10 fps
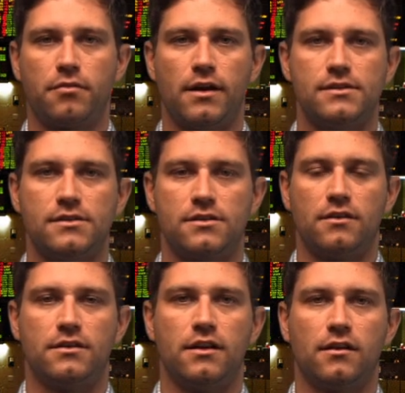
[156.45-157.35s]
prices
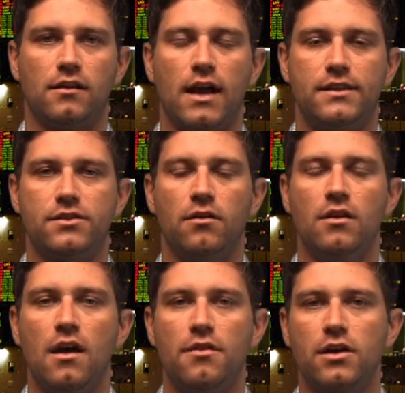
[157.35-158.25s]
start to decline.
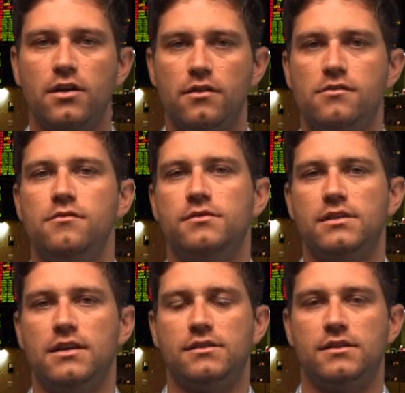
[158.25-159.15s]
So the good
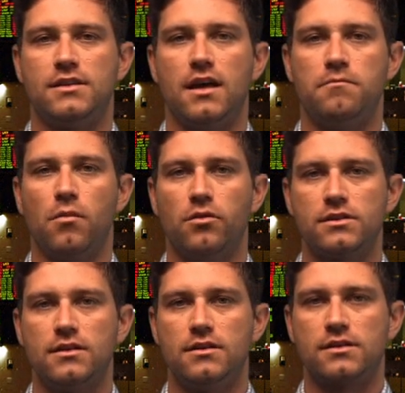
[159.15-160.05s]
news is is that
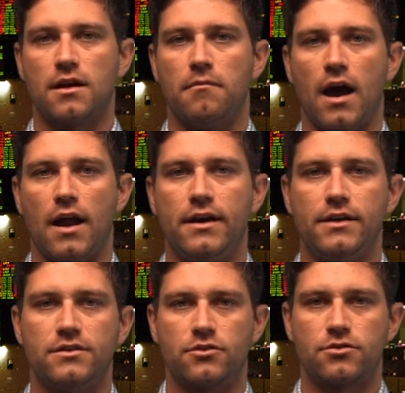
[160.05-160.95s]
most of these
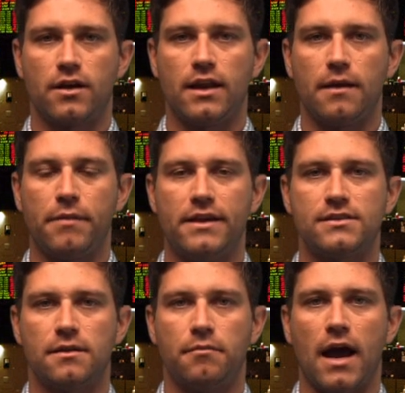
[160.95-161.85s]
commodities are trading
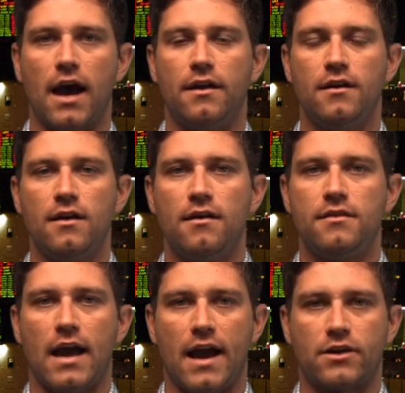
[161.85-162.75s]
based upon
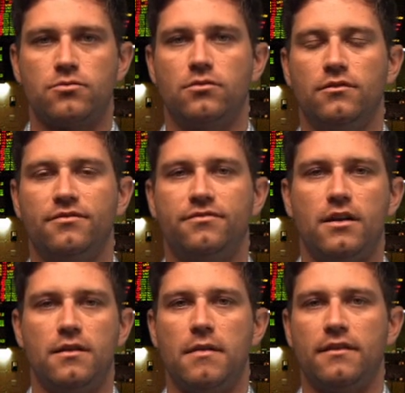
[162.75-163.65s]
the actual
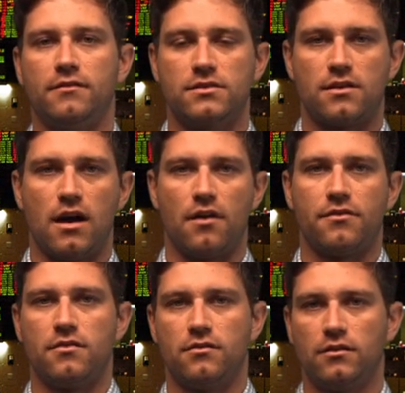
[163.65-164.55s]
fundamentals that are
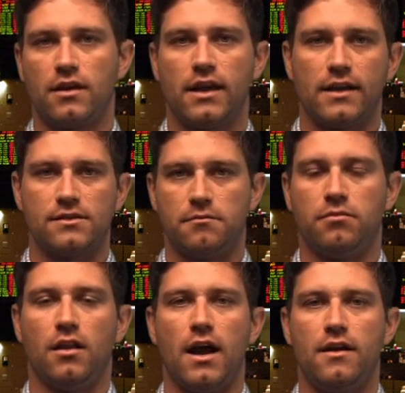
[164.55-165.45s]
out there. They're looking at
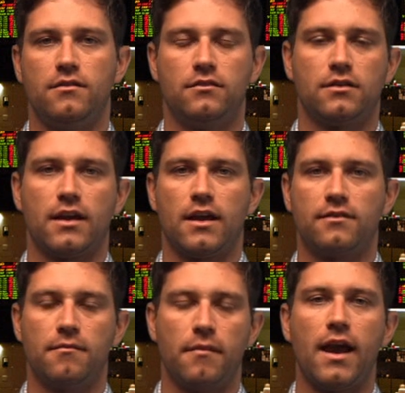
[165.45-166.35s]
supply, they're looking
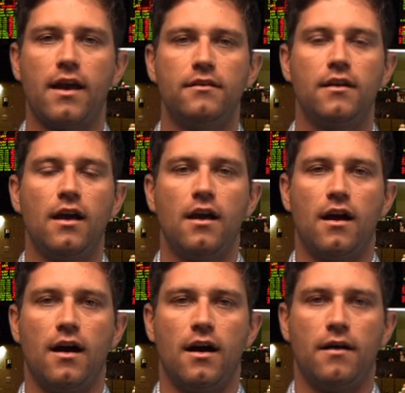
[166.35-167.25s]
at demand,
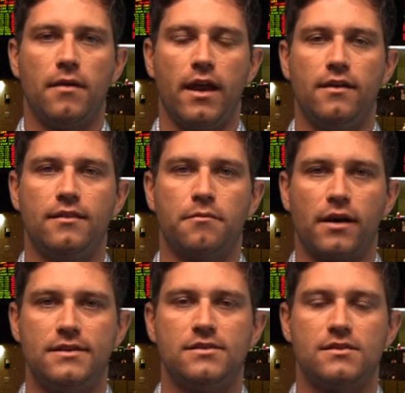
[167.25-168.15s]
um, and the
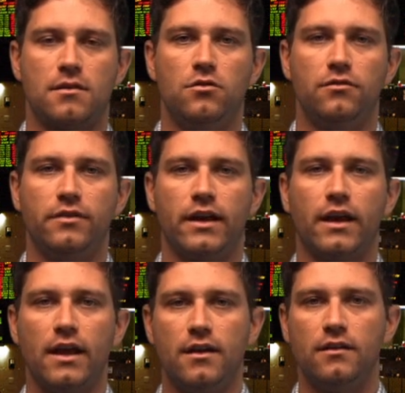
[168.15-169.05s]
prices are
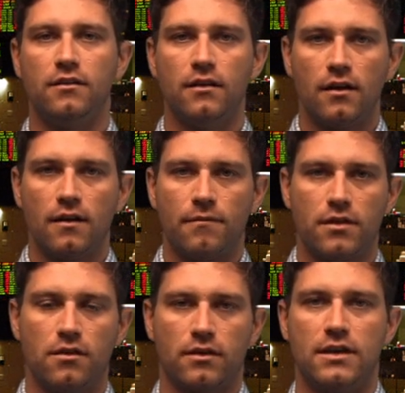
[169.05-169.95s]
moving in
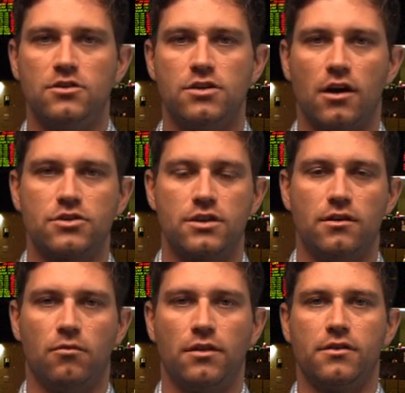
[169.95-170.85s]
you know conjunction
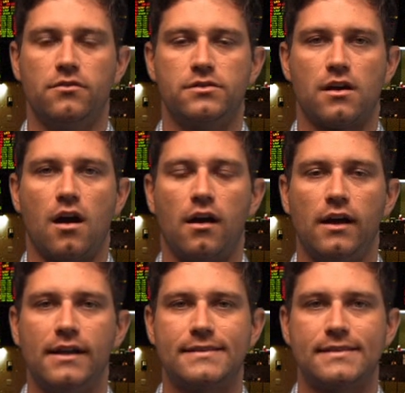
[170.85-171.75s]
to what those
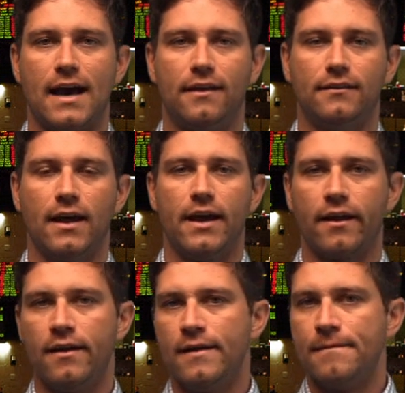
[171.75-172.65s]
are. It's not
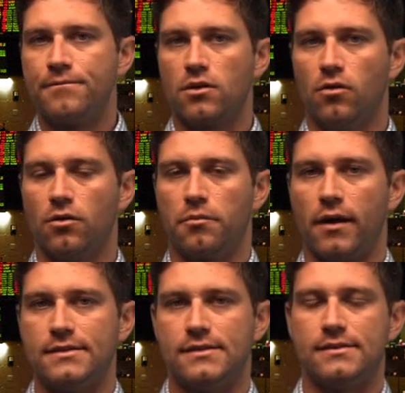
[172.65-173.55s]
like gold
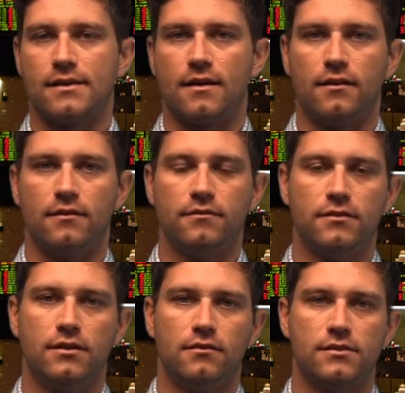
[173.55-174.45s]
prices are
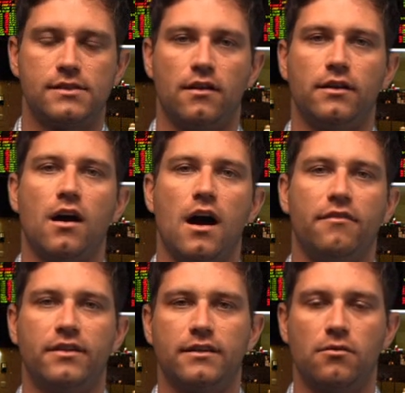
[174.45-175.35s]
you know selling
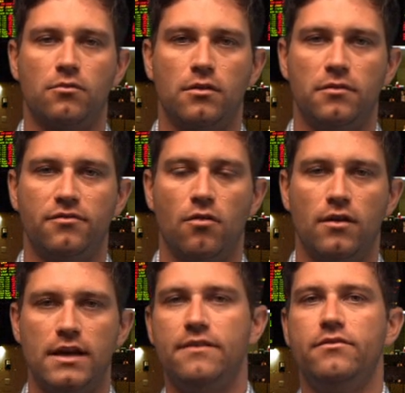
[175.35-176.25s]
off like they were
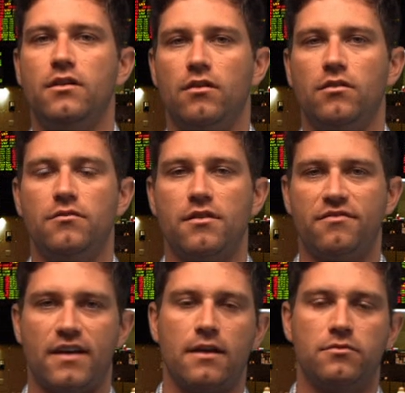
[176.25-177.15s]
before, even though the
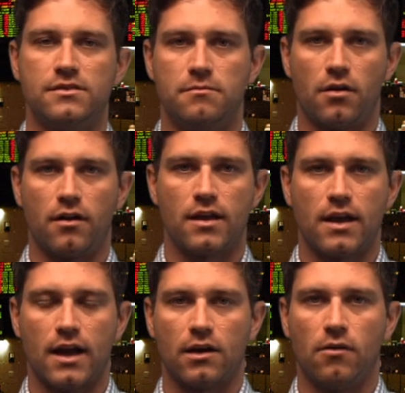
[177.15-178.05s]
Fed was
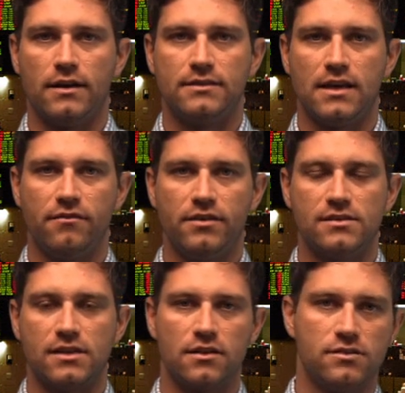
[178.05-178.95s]
embarking on quantitative
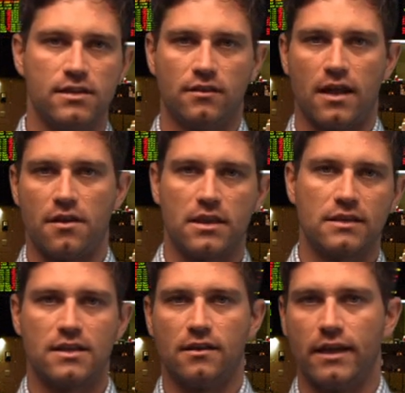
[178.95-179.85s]
easing. You see a lot of
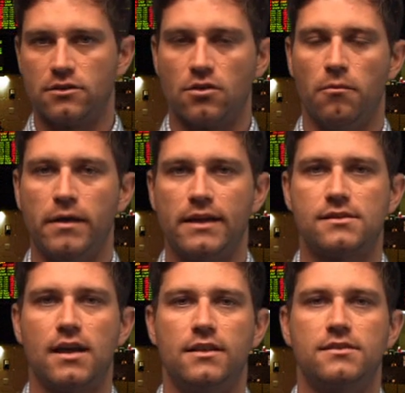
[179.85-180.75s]
things that like don't make
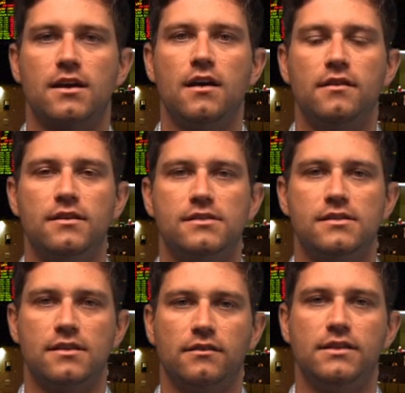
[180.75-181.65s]
sense. This
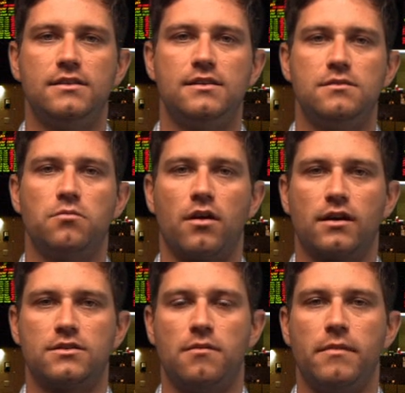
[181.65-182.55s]
at least these
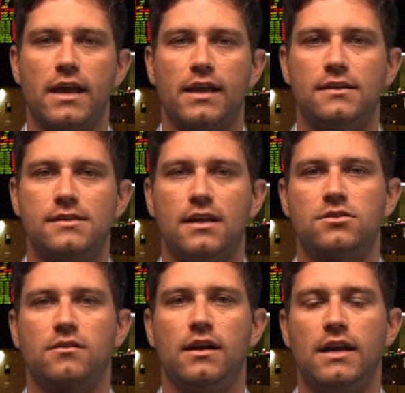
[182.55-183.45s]
markets are making
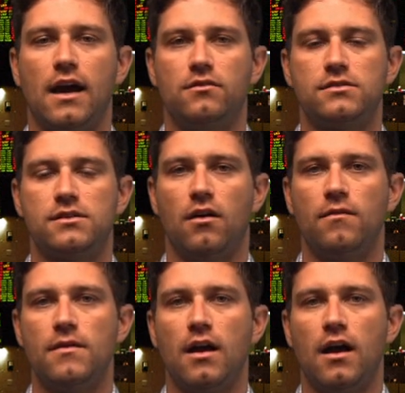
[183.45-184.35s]
sense right now.
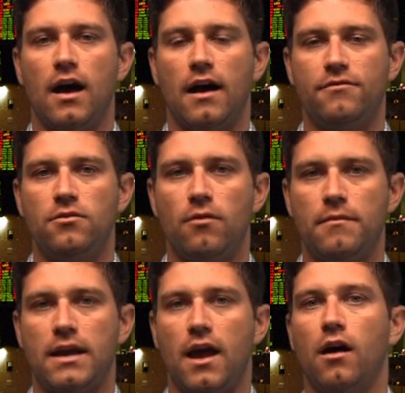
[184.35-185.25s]
So uh, if you
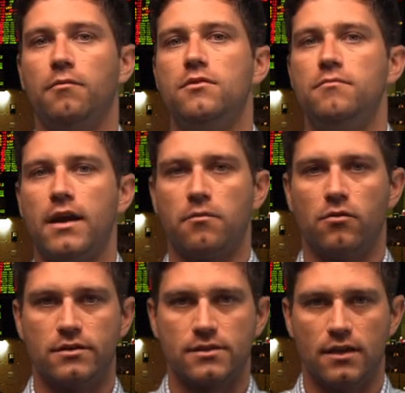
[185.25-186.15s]
want me to help you make
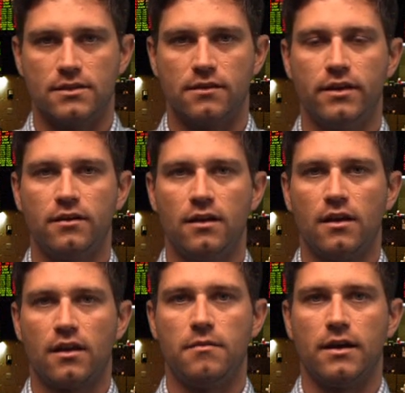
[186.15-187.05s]
more sense of it,
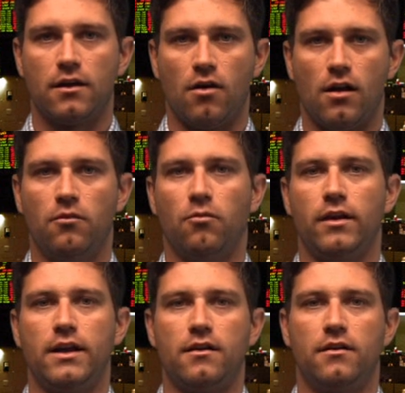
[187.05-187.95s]
give me a call at
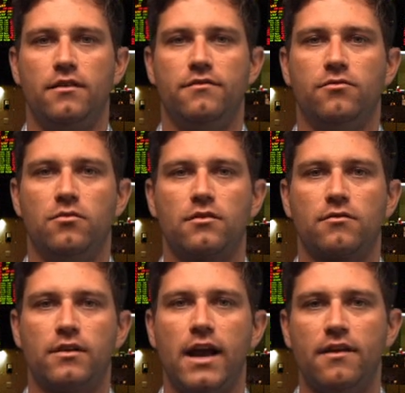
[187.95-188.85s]

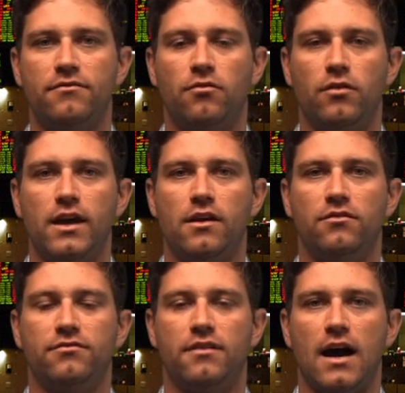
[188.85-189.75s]

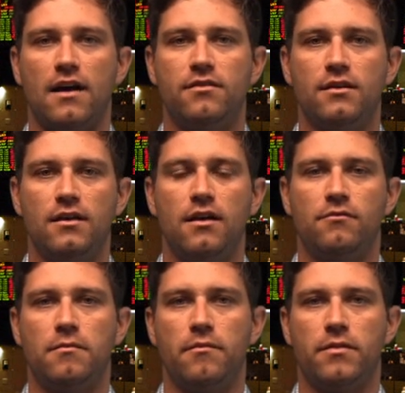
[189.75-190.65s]
1-800-438-4805.
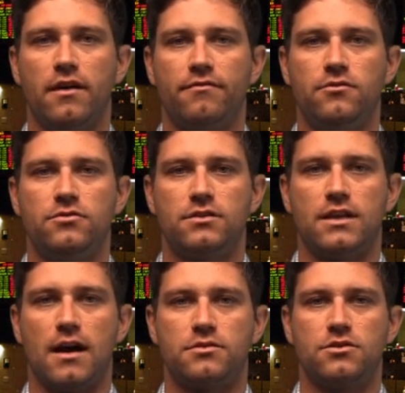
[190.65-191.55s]
Remember that
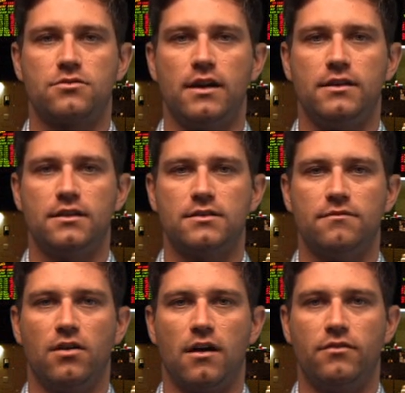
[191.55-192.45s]
futures and option trading does
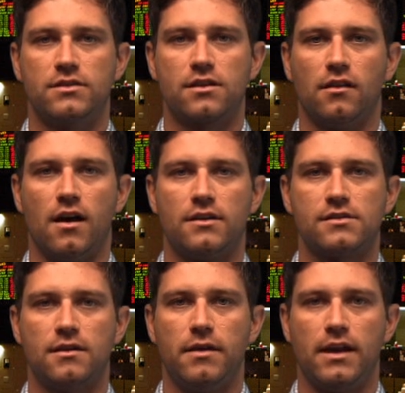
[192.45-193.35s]
involve risk of
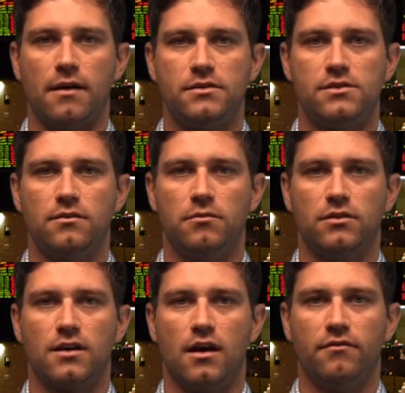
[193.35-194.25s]
loss and it may not be
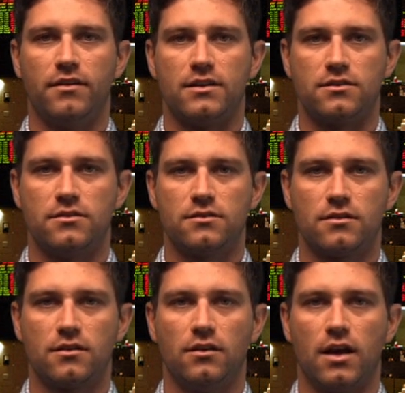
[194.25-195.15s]
suitable to all
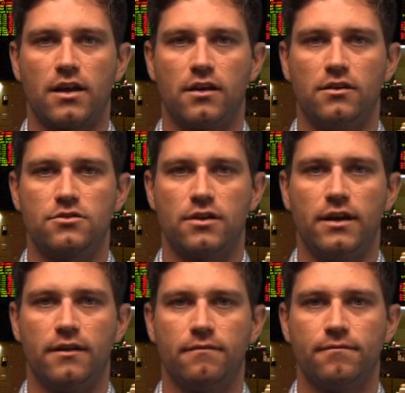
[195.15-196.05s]
investors. Good luck and good
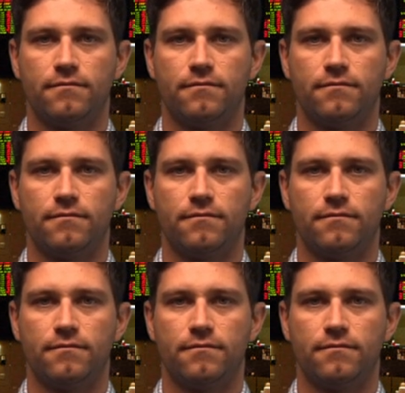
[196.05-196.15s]
trading.